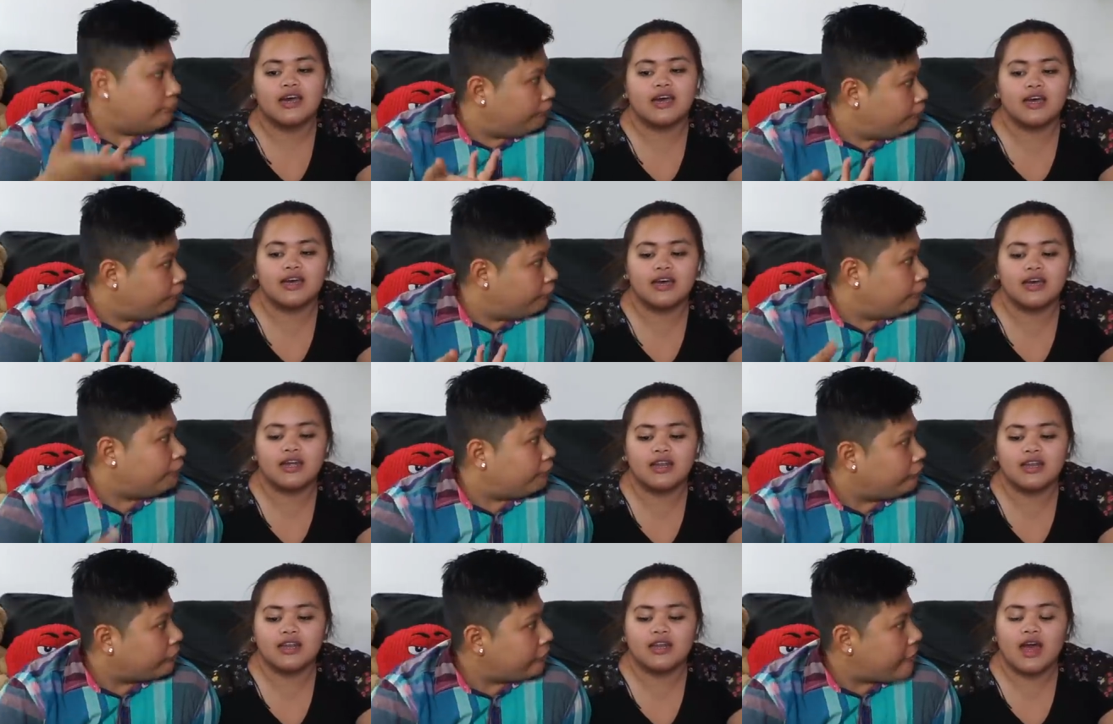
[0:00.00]

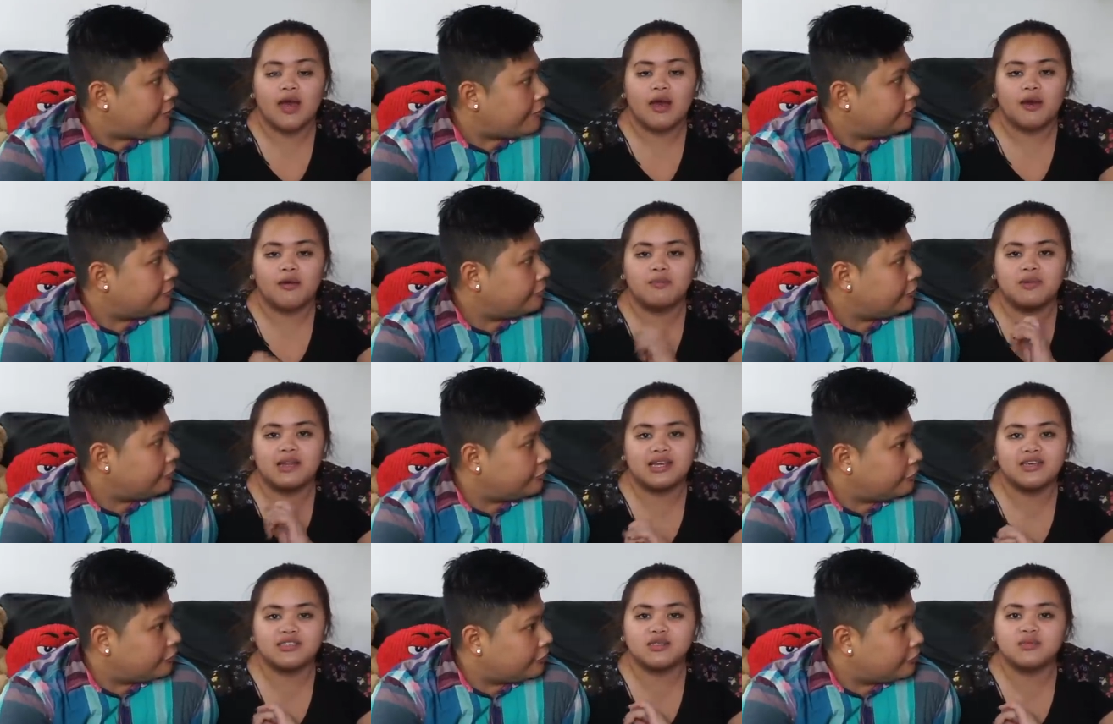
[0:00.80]
Speaker 1: And
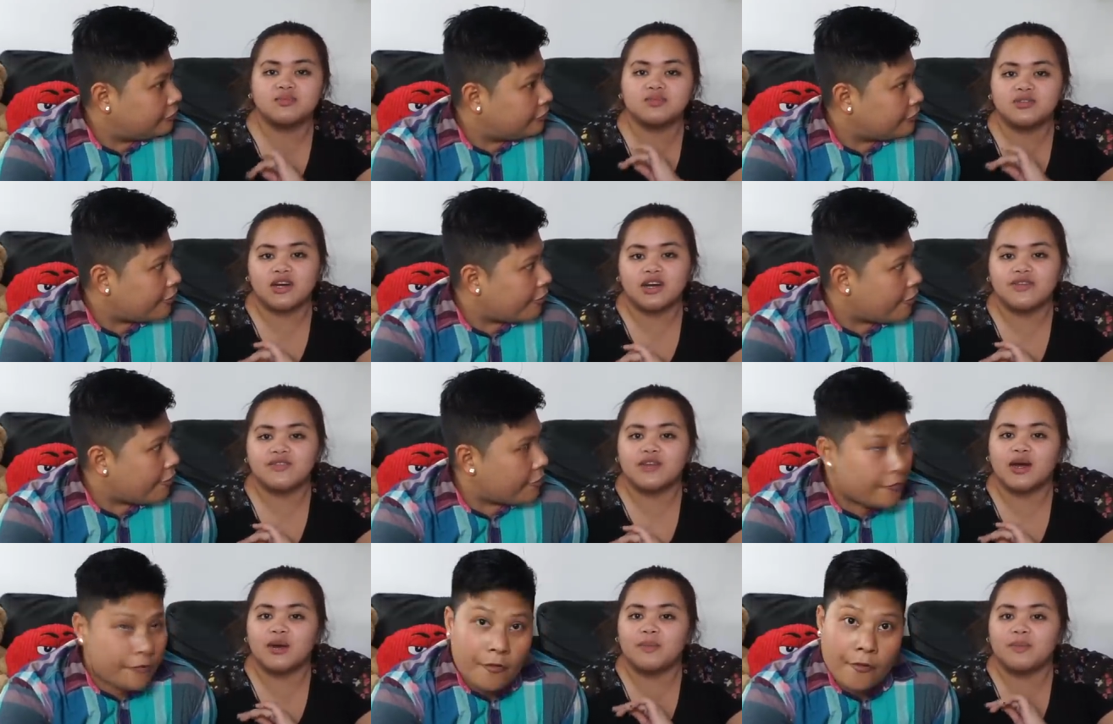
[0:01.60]
please subscribe
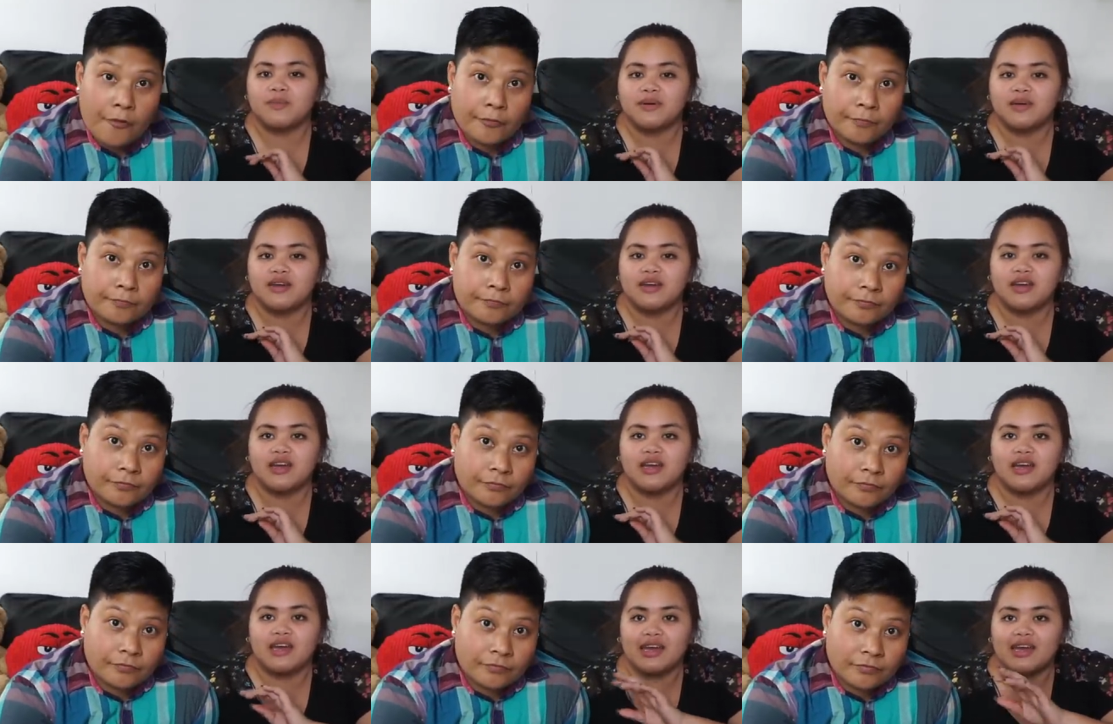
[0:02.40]
in our
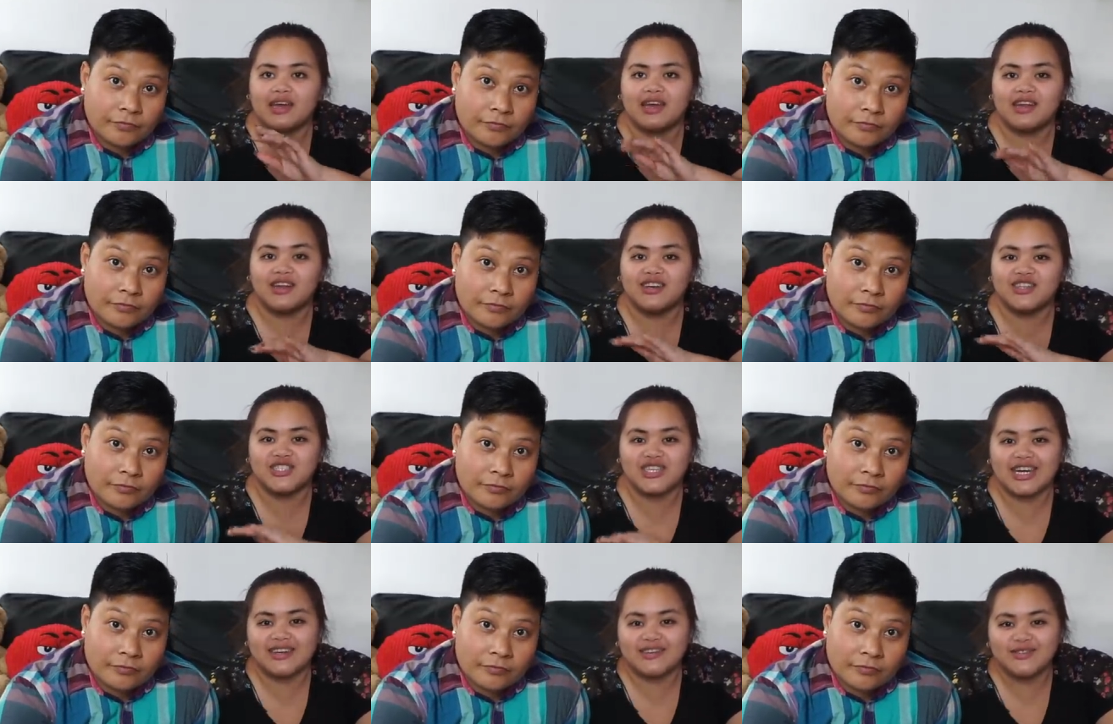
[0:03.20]
in our
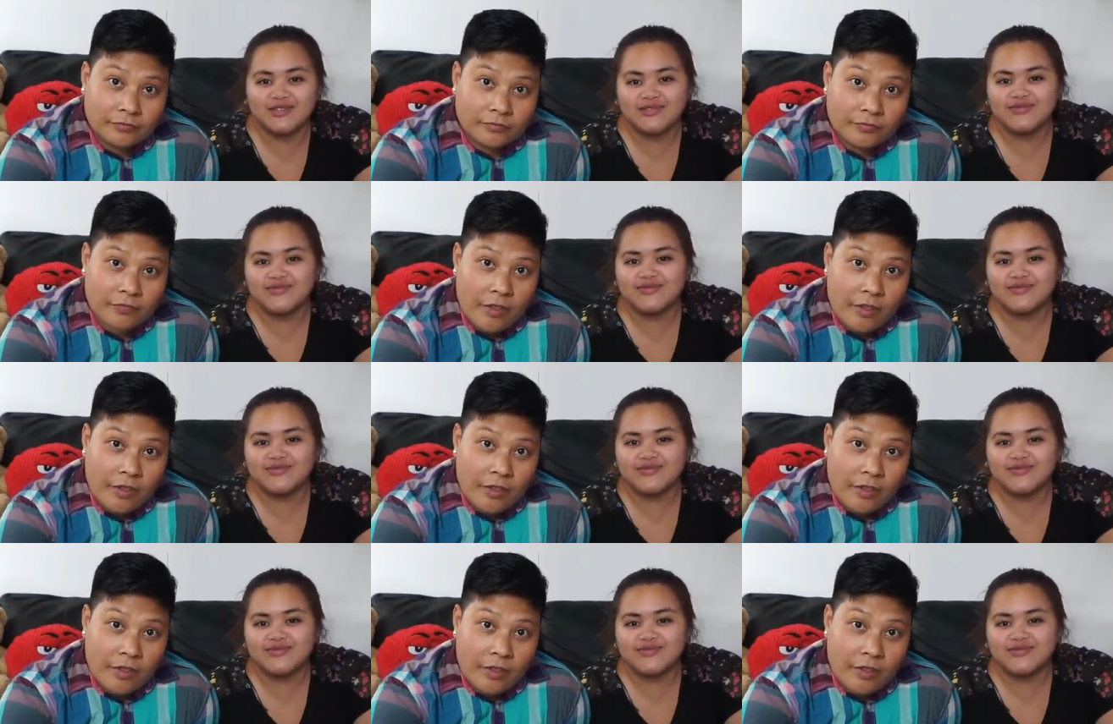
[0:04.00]
channel